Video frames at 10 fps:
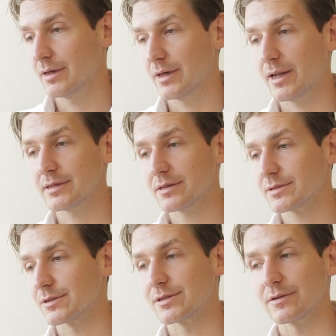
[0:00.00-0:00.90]
And he's
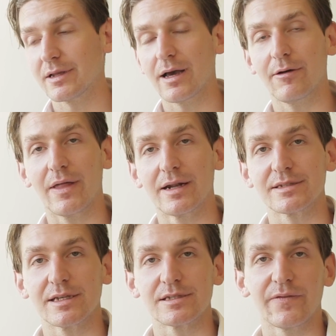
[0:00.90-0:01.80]
also certainly not without a
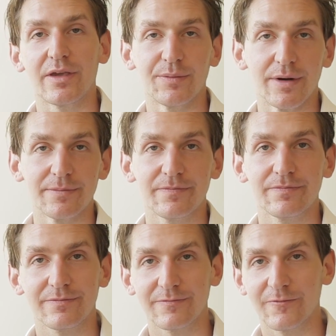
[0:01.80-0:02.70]
sense of humor.
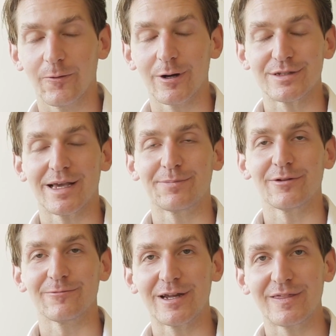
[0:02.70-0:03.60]
For
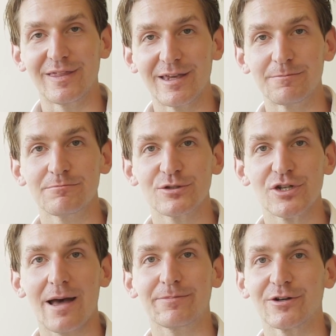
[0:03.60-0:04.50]
example, read the
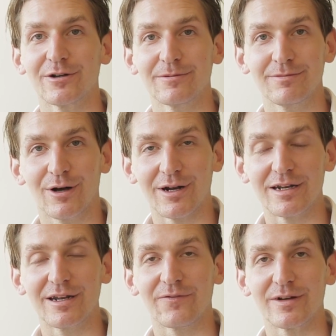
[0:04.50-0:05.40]
chapter on
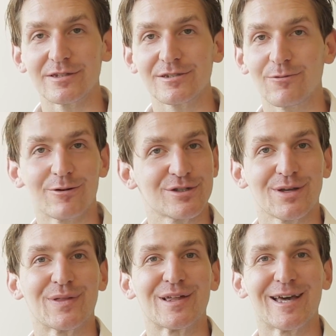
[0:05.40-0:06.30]
indifference, or
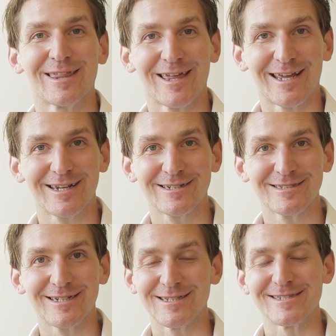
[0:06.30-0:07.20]
something like that,
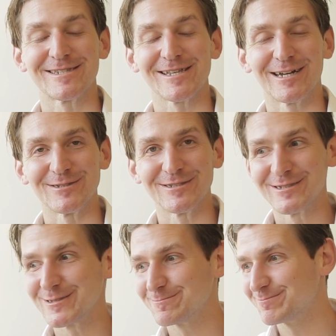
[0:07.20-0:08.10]
as it's titled.
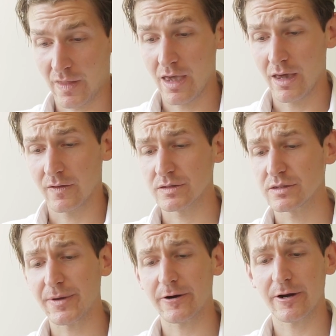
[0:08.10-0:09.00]
The
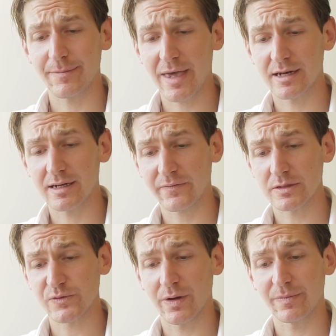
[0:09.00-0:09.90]
superior man
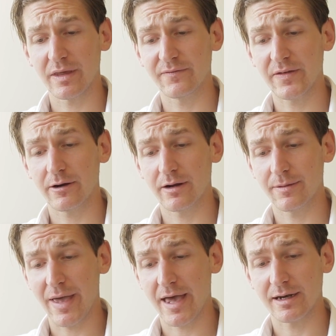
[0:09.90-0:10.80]
differs from the
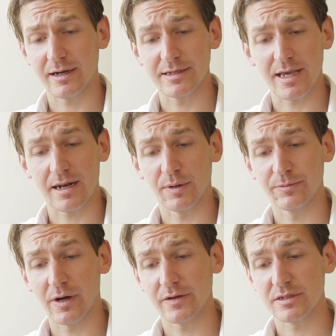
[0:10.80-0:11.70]
inferior man and his animal
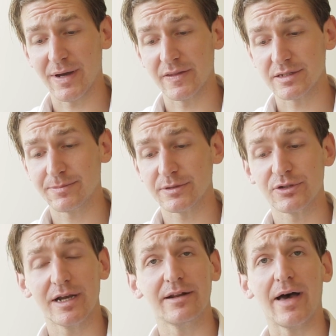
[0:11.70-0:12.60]
brothers by the simple
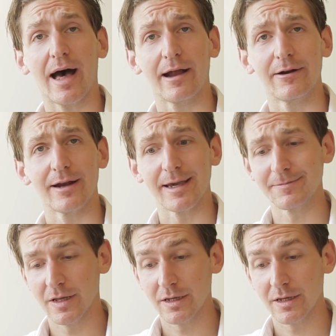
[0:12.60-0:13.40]
trait of irony.